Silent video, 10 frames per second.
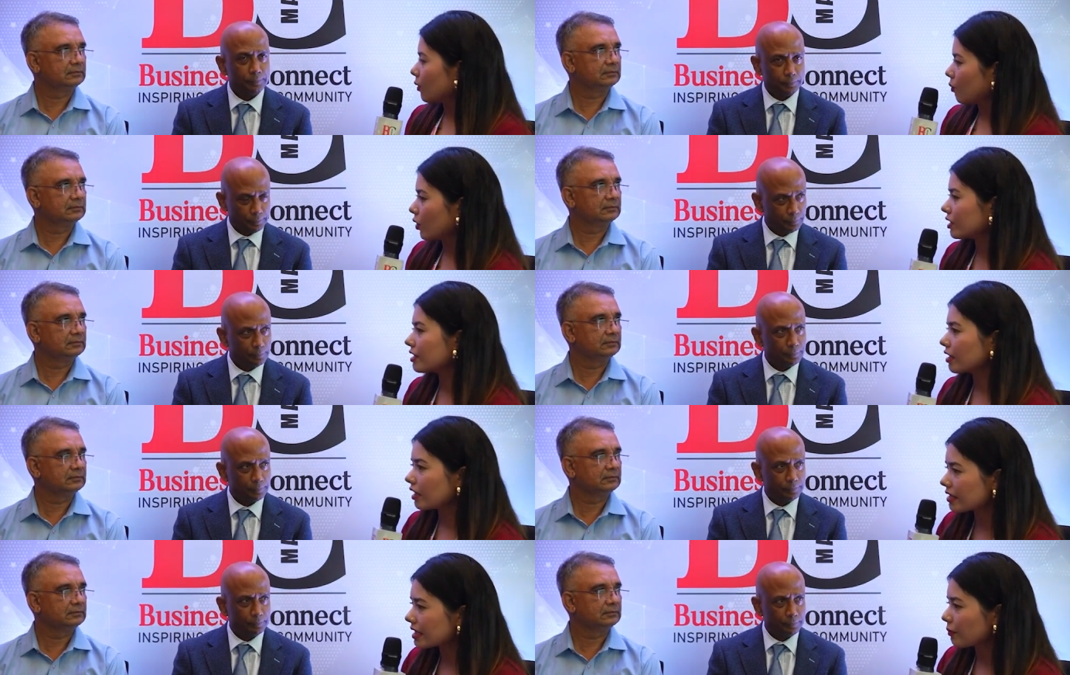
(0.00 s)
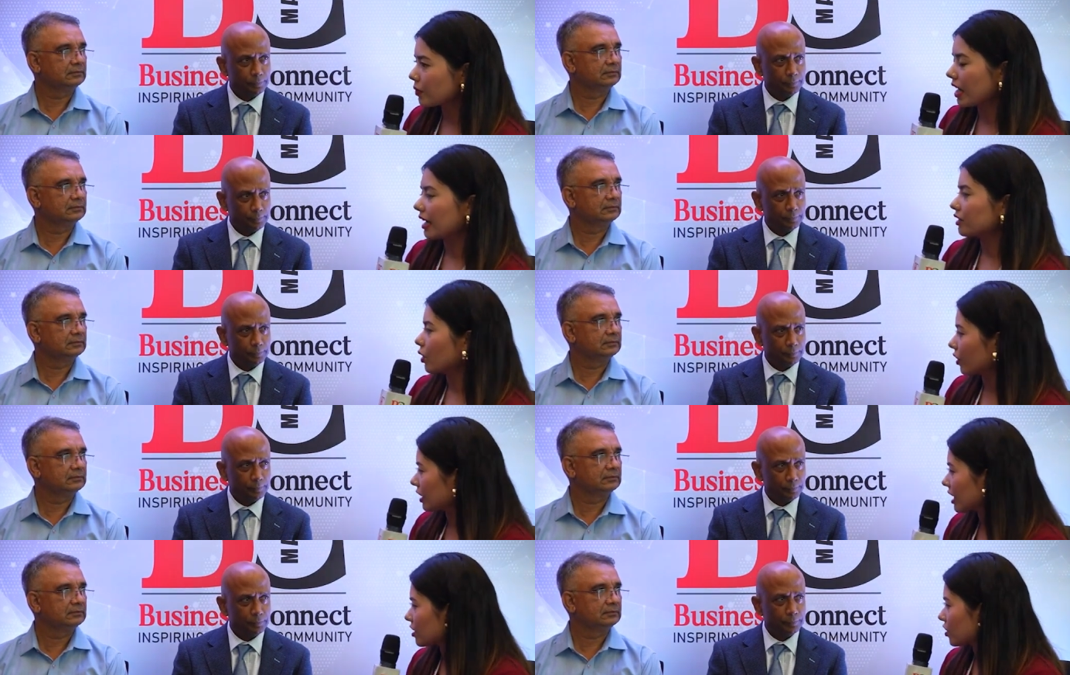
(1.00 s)
Speaker 1: what's the concept behind the
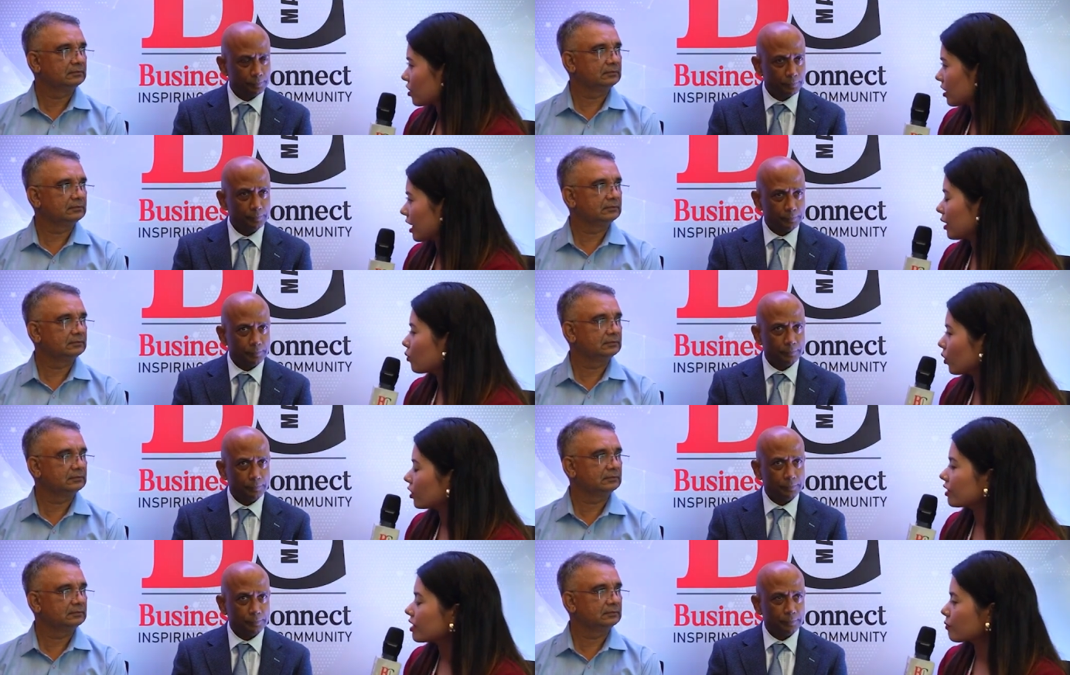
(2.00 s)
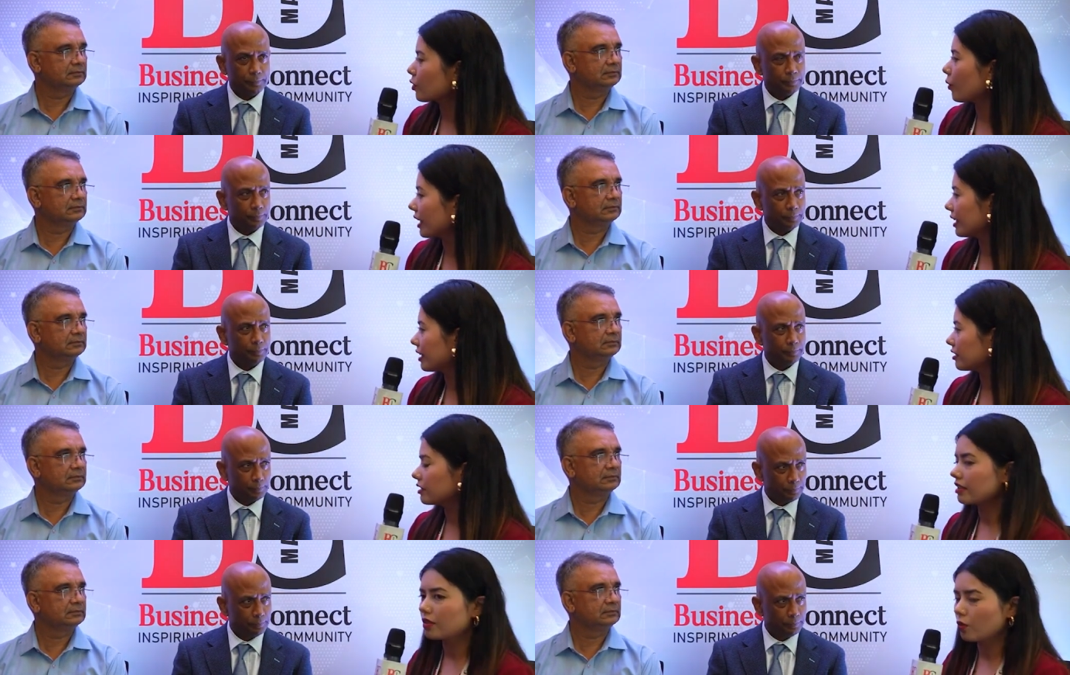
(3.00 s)
organization and what it is providing
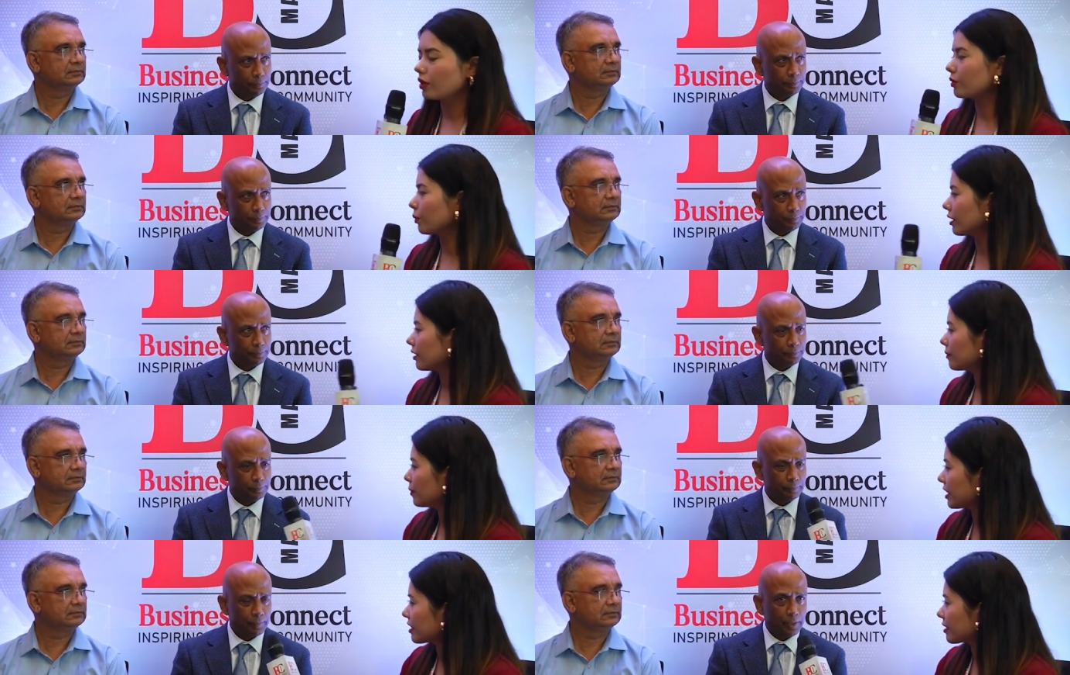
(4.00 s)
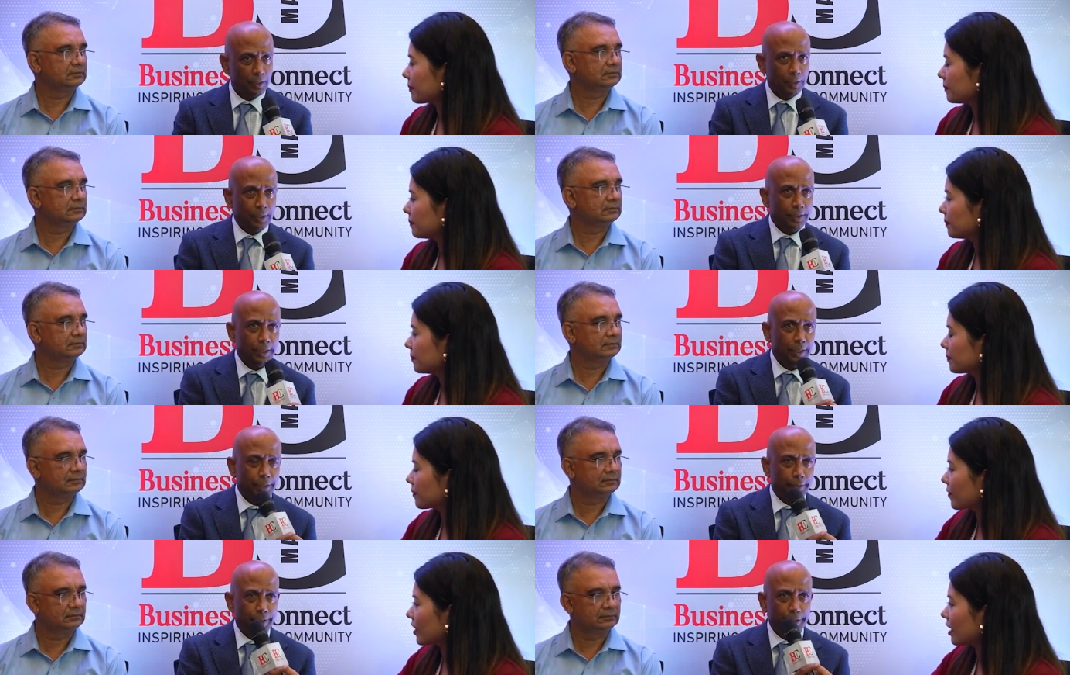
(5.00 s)
the world with. Please.
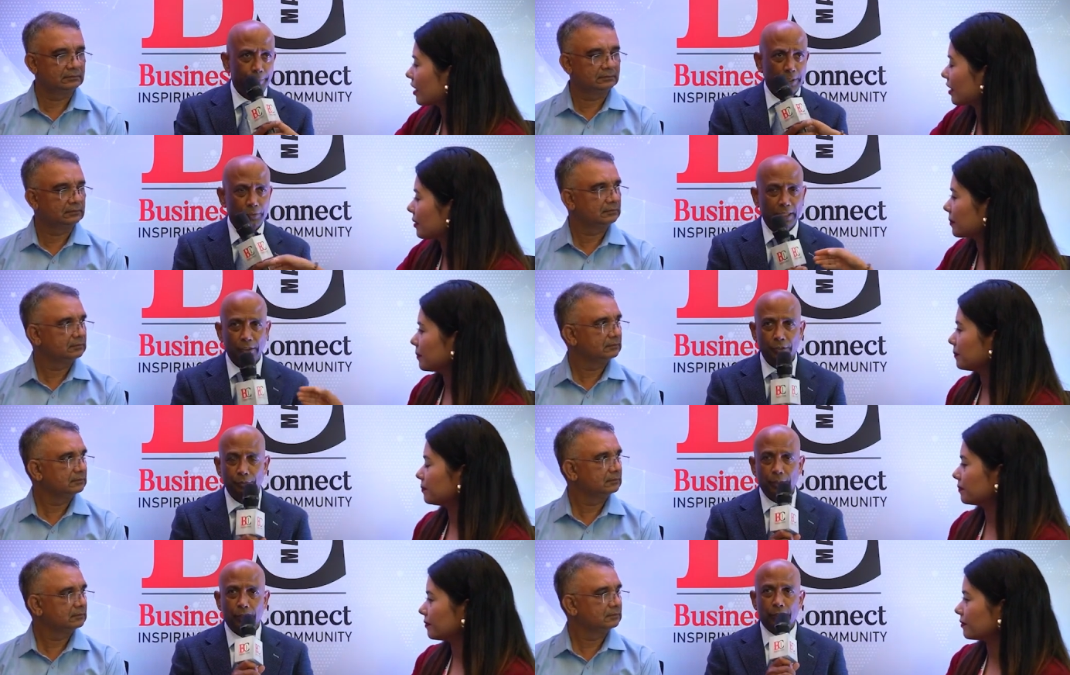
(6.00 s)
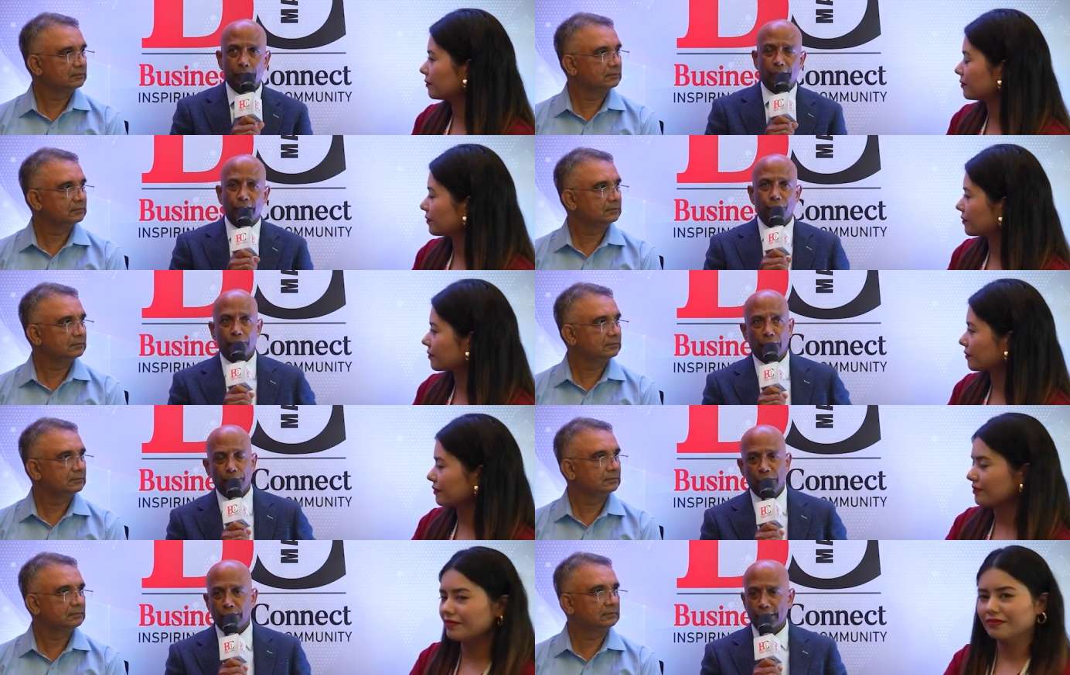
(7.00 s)
Speaker 2: Yeah, thank you. Thank you for the
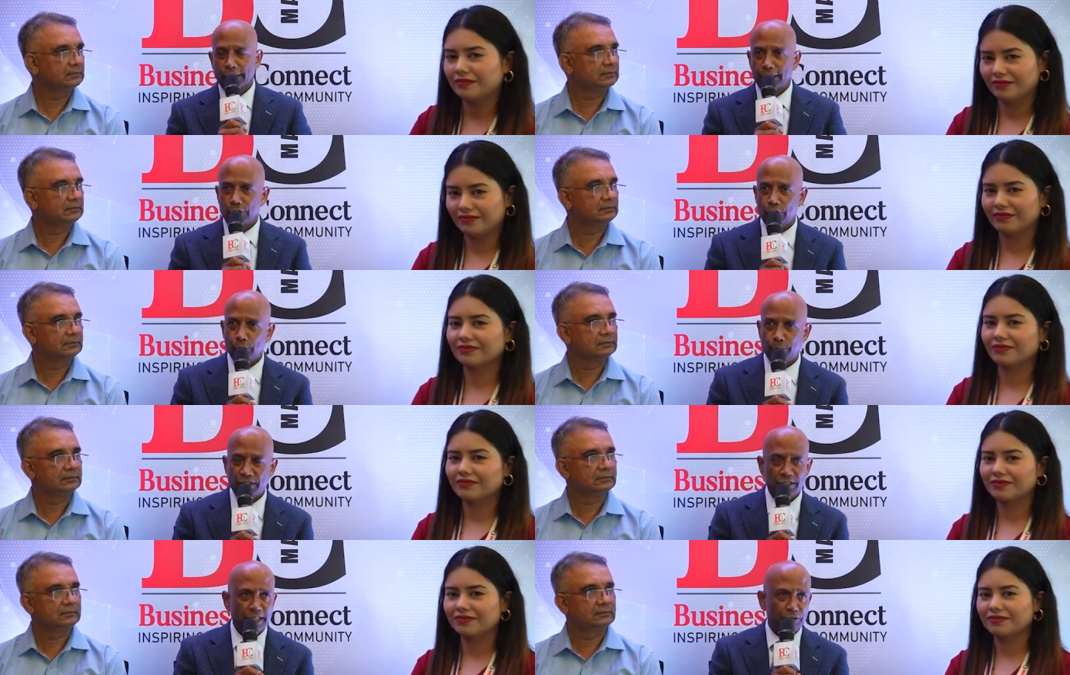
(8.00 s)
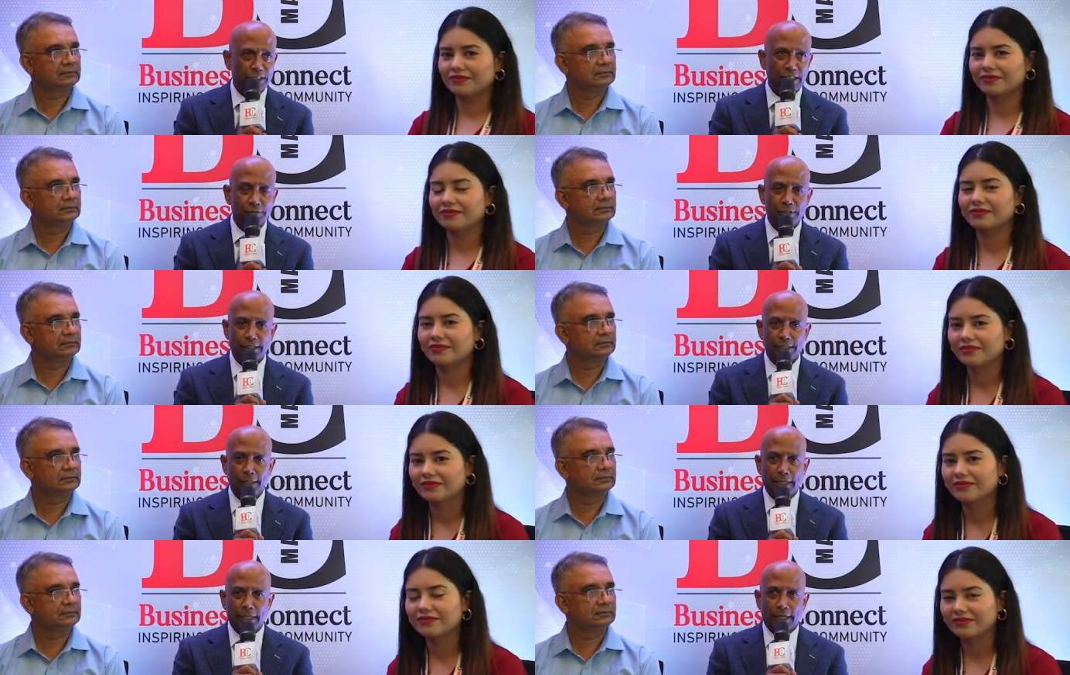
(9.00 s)
opportunity to present ourselves.
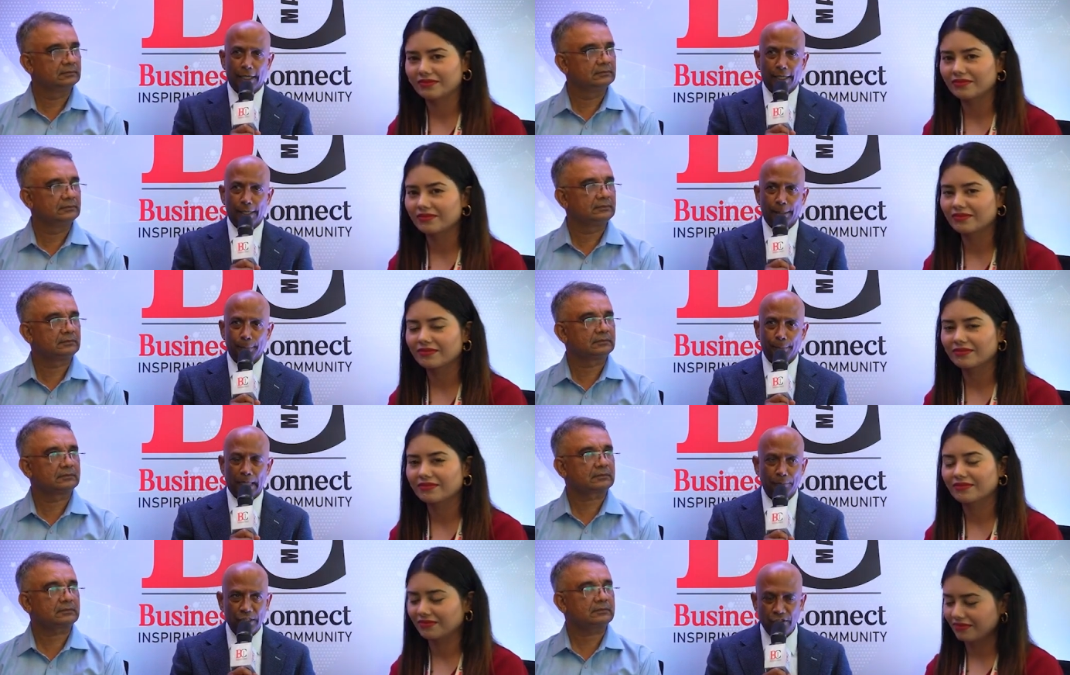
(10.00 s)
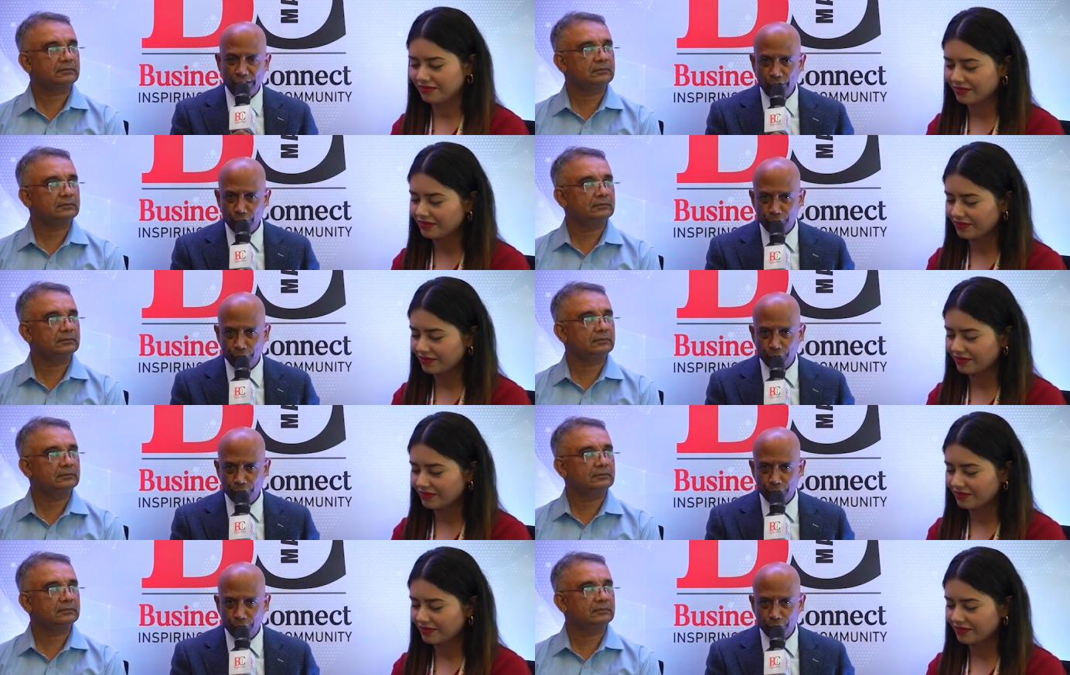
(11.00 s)
I'm the CEO